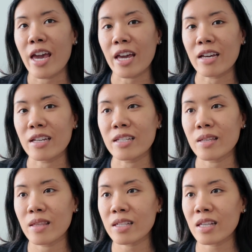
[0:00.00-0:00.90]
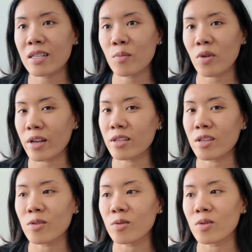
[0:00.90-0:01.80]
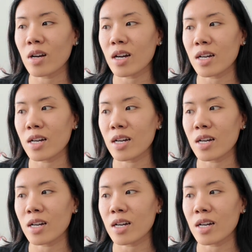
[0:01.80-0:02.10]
And this is a brand new